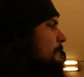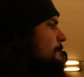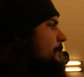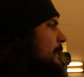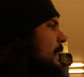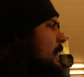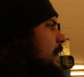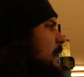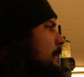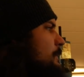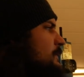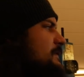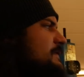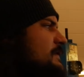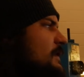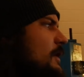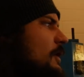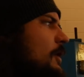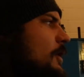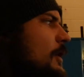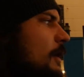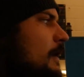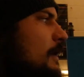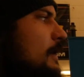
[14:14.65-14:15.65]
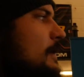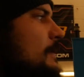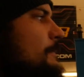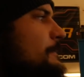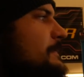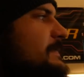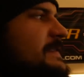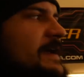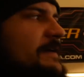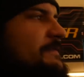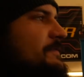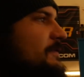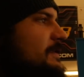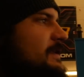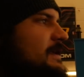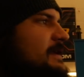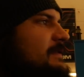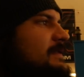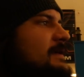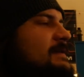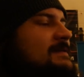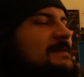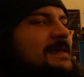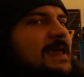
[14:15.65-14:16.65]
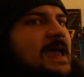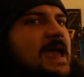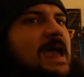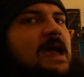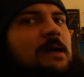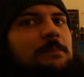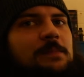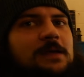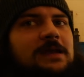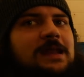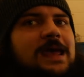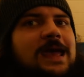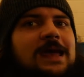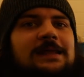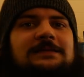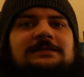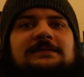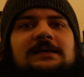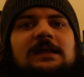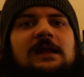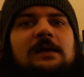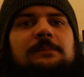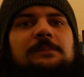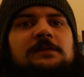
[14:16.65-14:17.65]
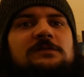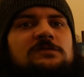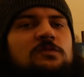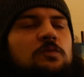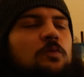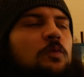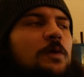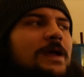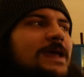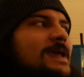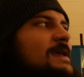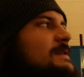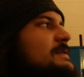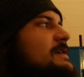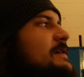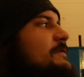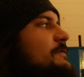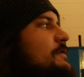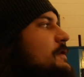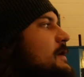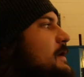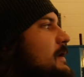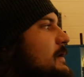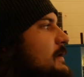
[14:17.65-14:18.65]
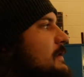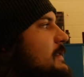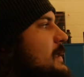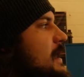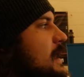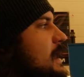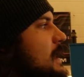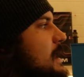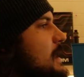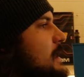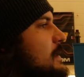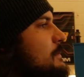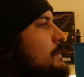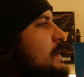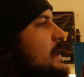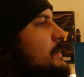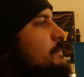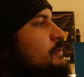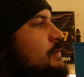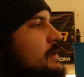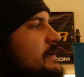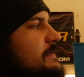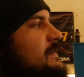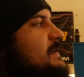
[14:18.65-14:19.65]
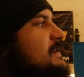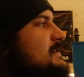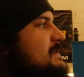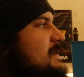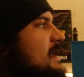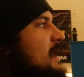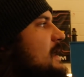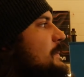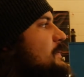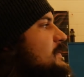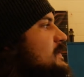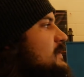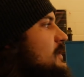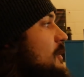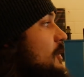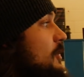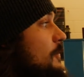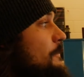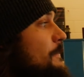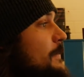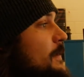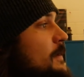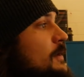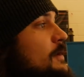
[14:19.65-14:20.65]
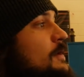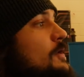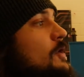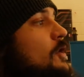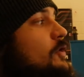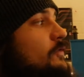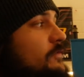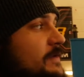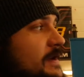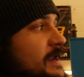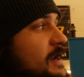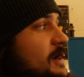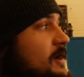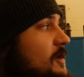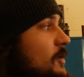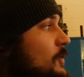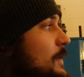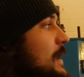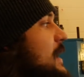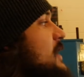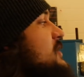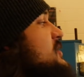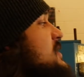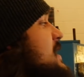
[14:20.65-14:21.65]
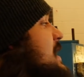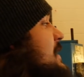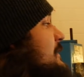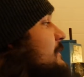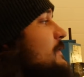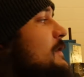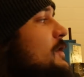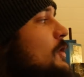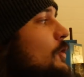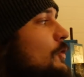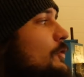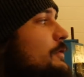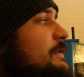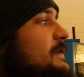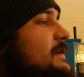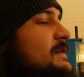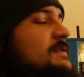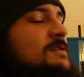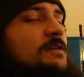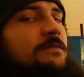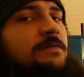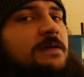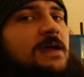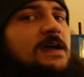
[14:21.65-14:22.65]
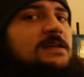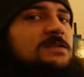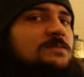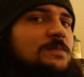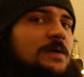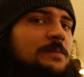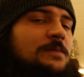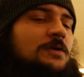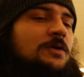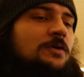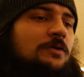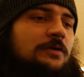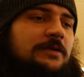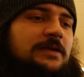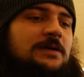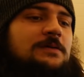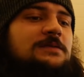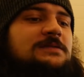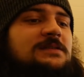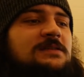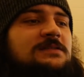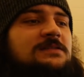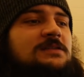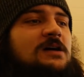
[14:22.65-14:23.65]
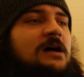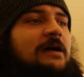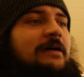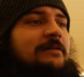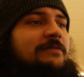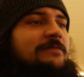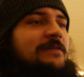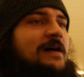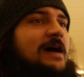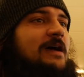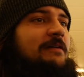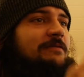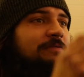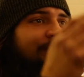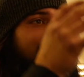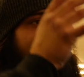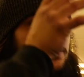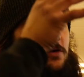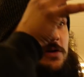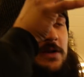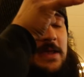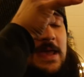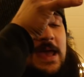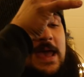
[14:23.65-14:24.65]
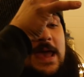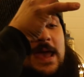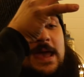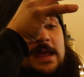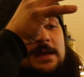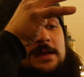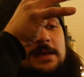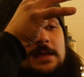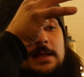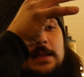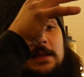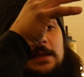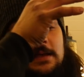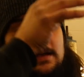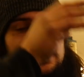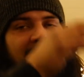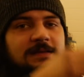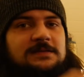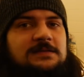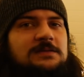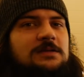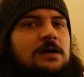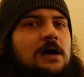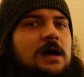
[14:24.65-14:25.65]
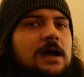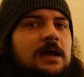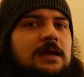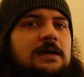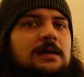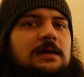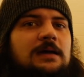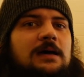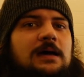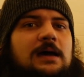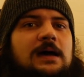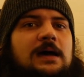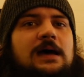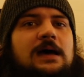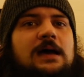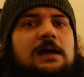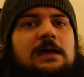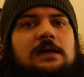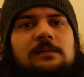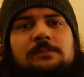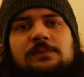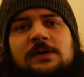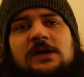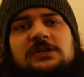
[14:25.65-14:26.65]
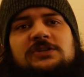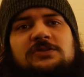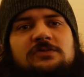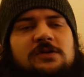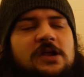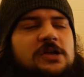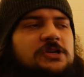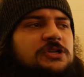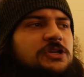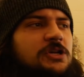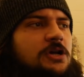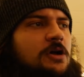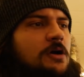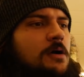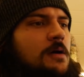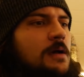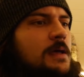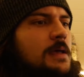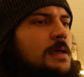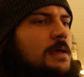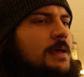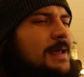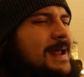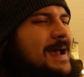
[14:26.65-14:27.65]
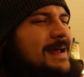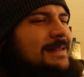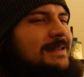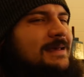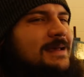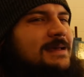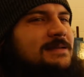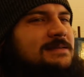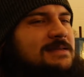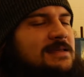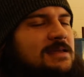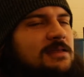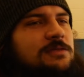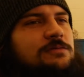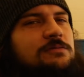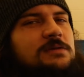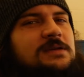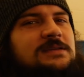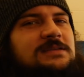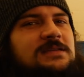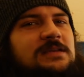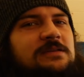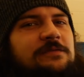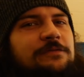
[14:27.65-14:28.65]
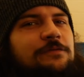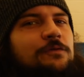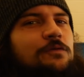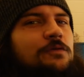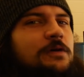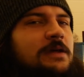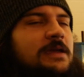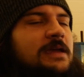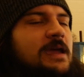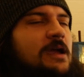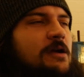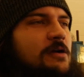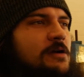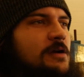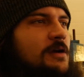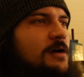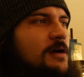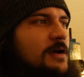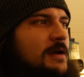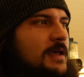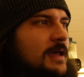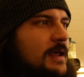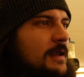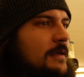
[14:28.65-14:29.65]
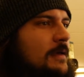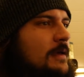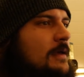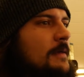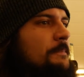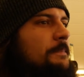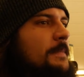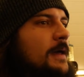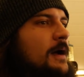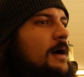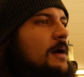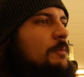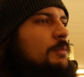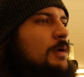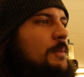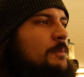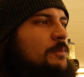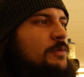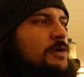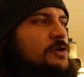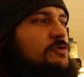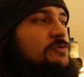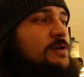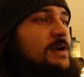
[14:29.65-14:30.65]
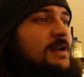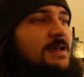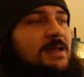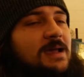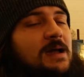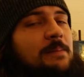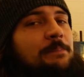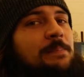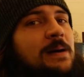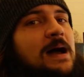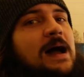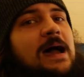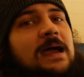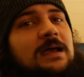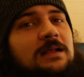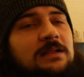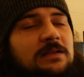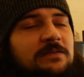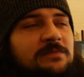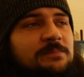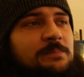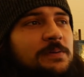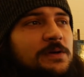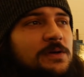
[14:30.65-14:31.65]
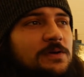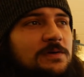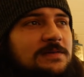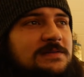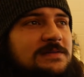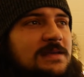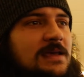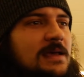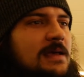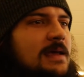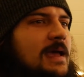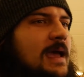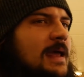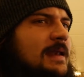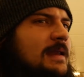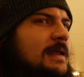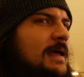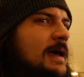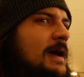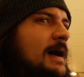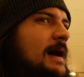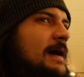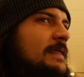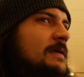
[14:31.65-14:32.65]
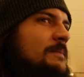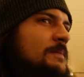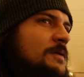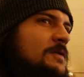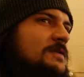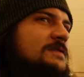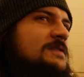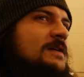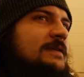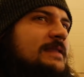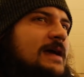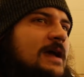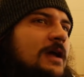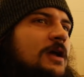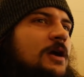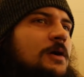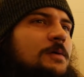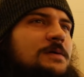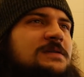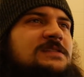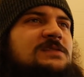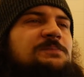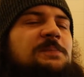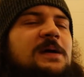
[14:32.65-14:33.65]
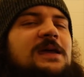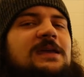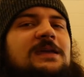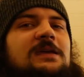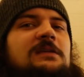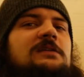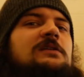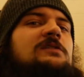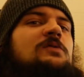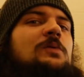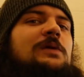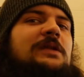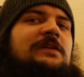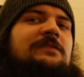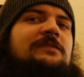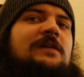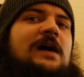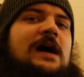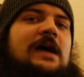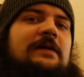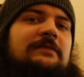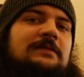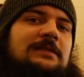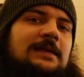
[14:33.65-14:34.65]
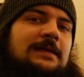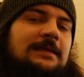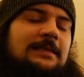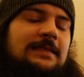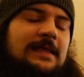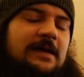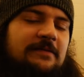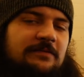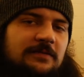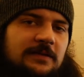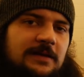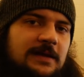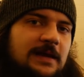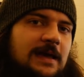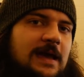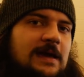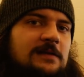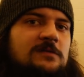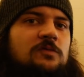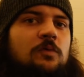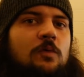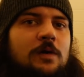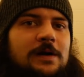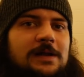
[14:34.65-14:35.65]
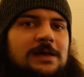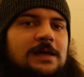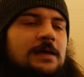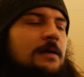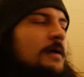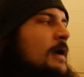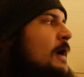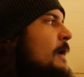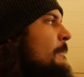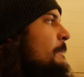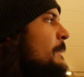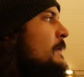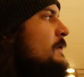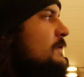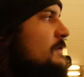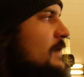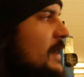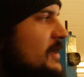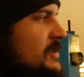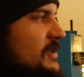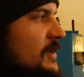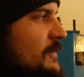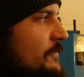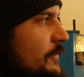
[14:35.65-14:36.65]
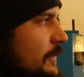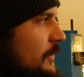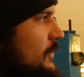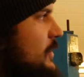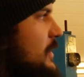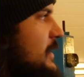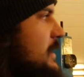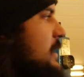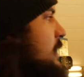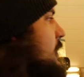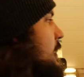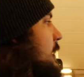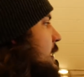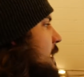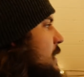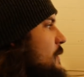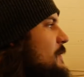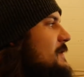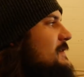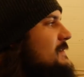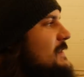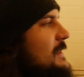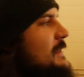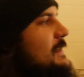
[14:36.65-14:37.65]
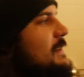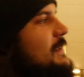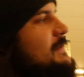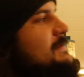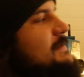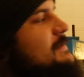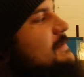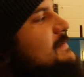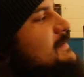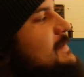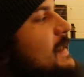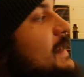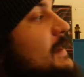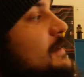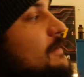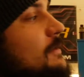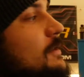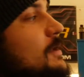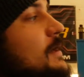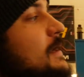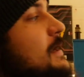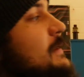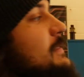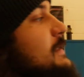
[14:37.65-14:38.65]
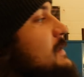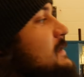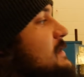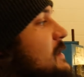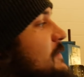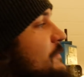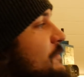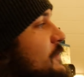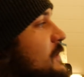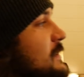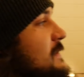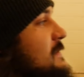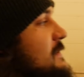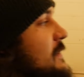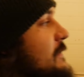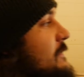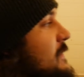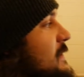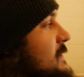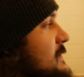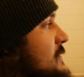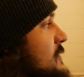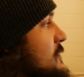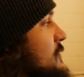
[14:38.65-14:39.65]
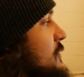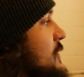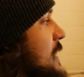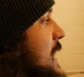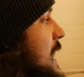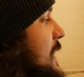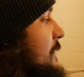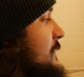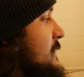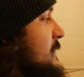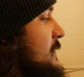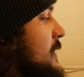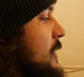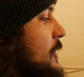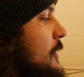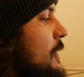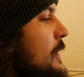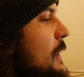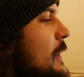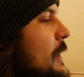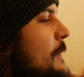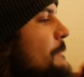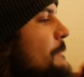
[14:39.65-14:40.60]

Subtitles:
So definitely this cam and head setup is way different than my previous setup. So over here, we actually have Goldie. So if you guys remember, Goldie was a stock 530 head. It had stock compression ratio. It had like a T3, T4 Garrett on it when we were running a pile of boost. And the boost on that car was spiking to 25 and then leveling at 20. So actually, if we look here, it's insane to look at the difference of these two graphs. So